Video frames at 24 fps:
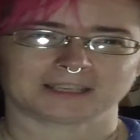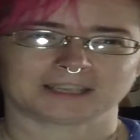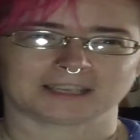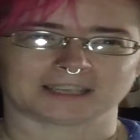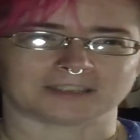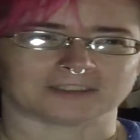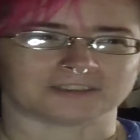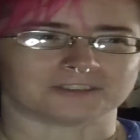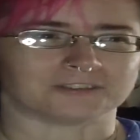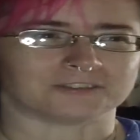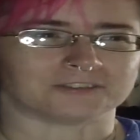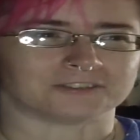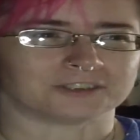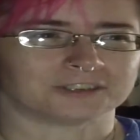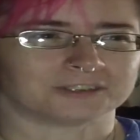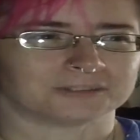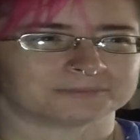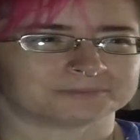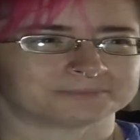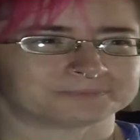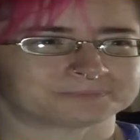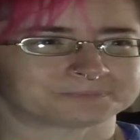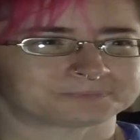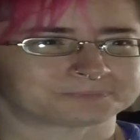And
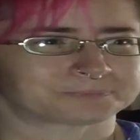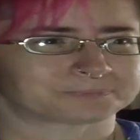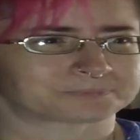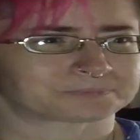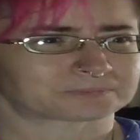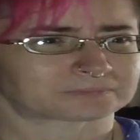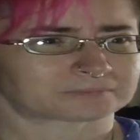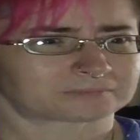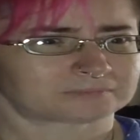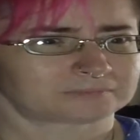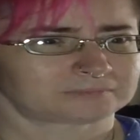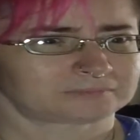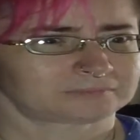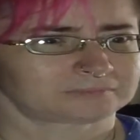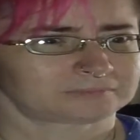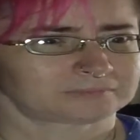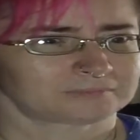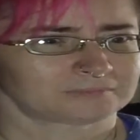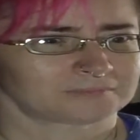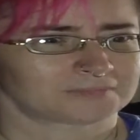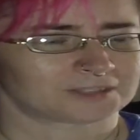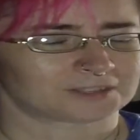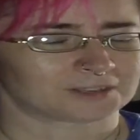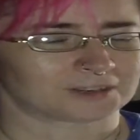
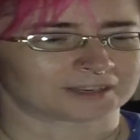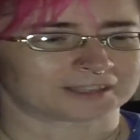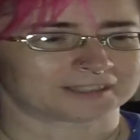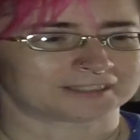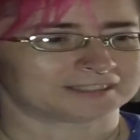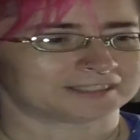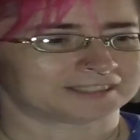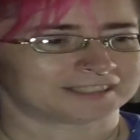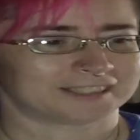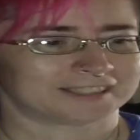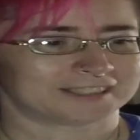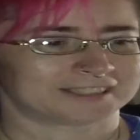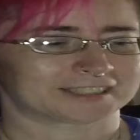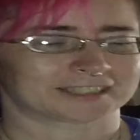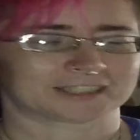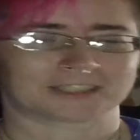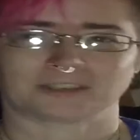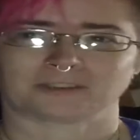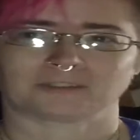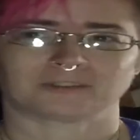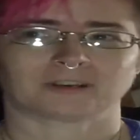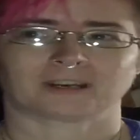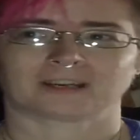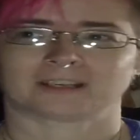you know, I he's like,
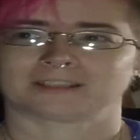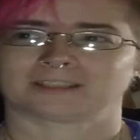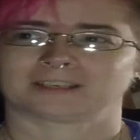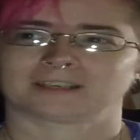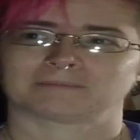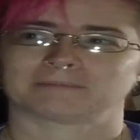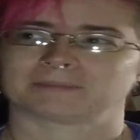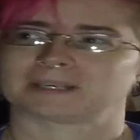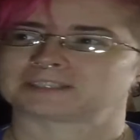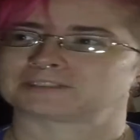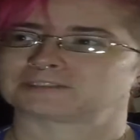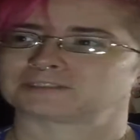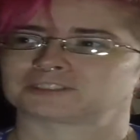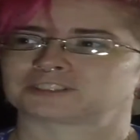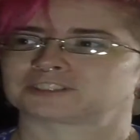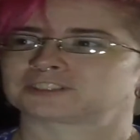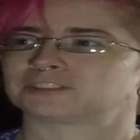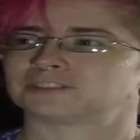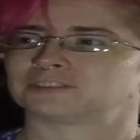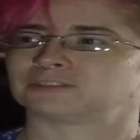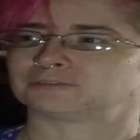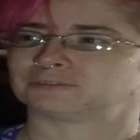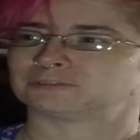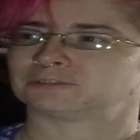you know, you know, I might as well
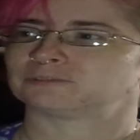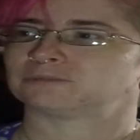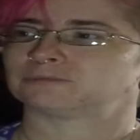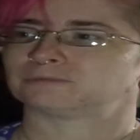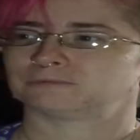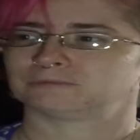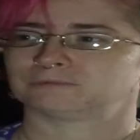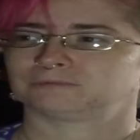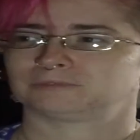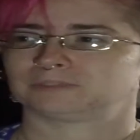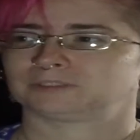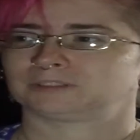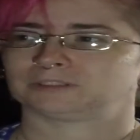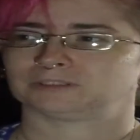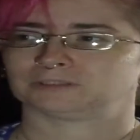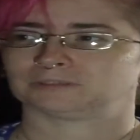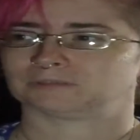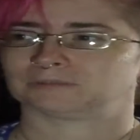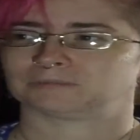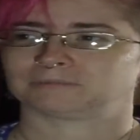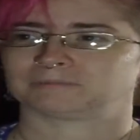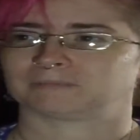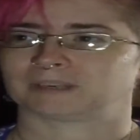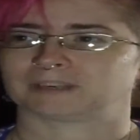just you know do you know
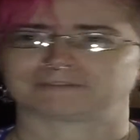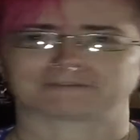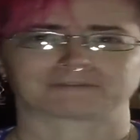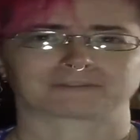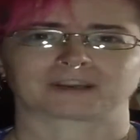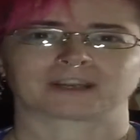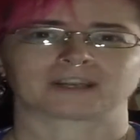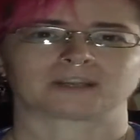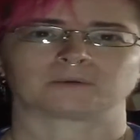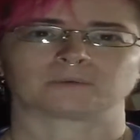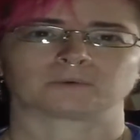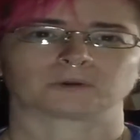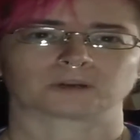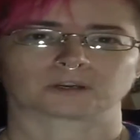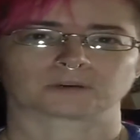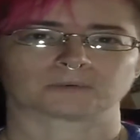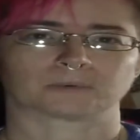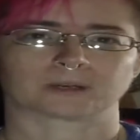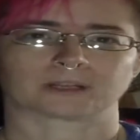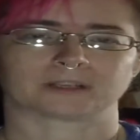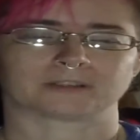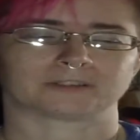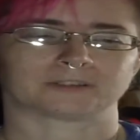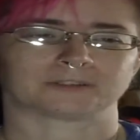my Friday work,
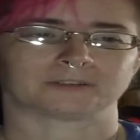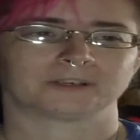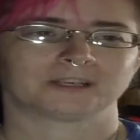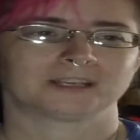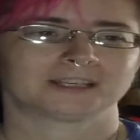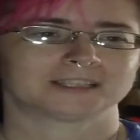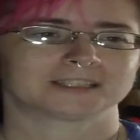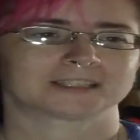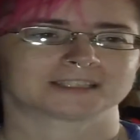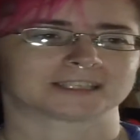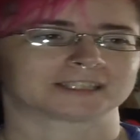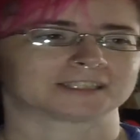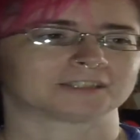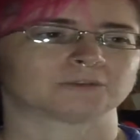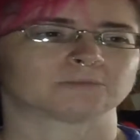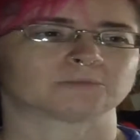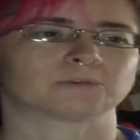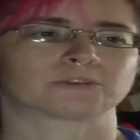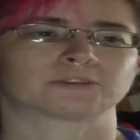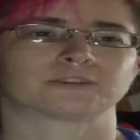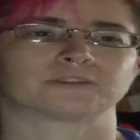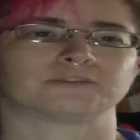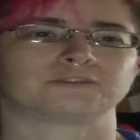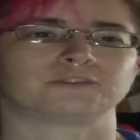what I do. It's like no
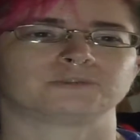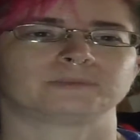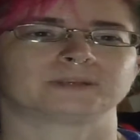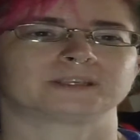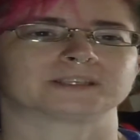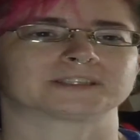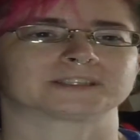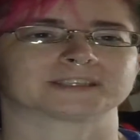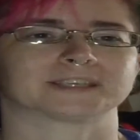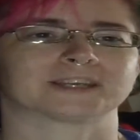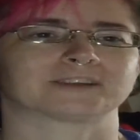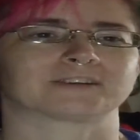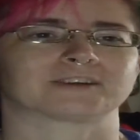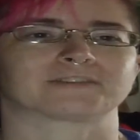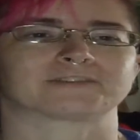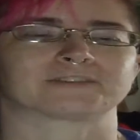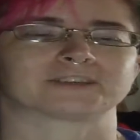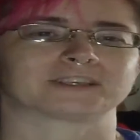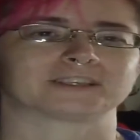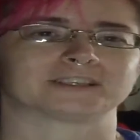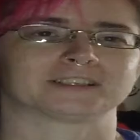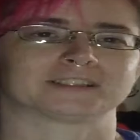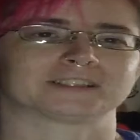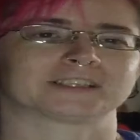more than a few minutes later after
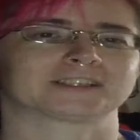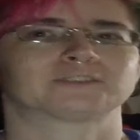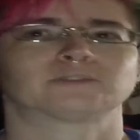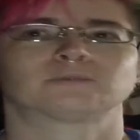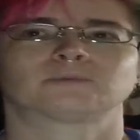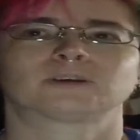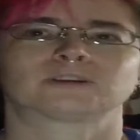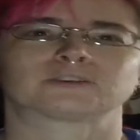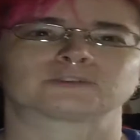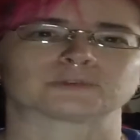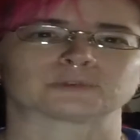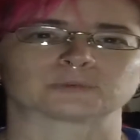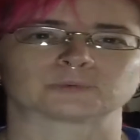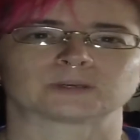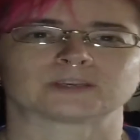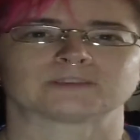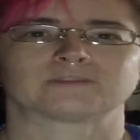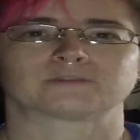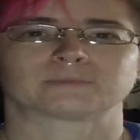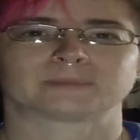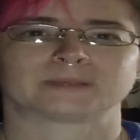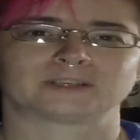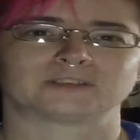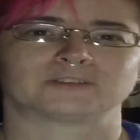I was like, no wonder he was waiting
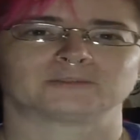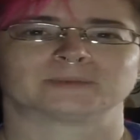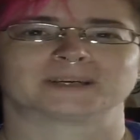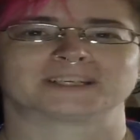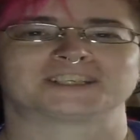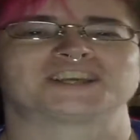for me to do my